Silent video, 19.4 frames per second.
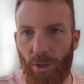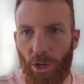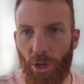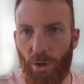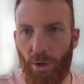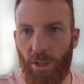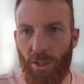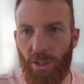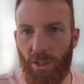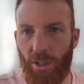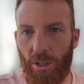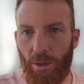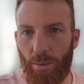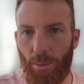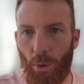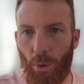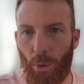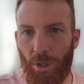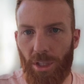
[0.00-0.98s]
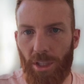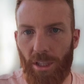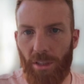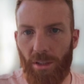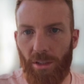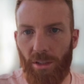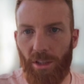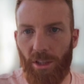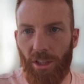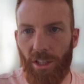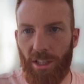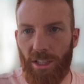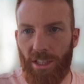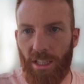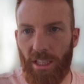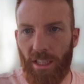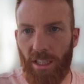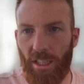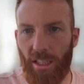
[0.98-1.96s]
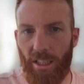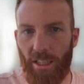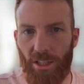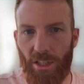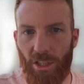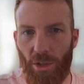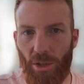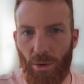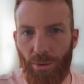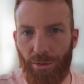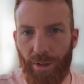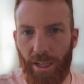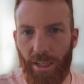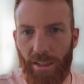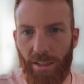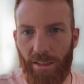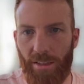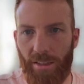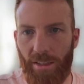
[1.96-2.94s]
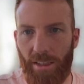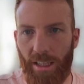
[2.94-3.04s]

into Portant, you can see that there's a new event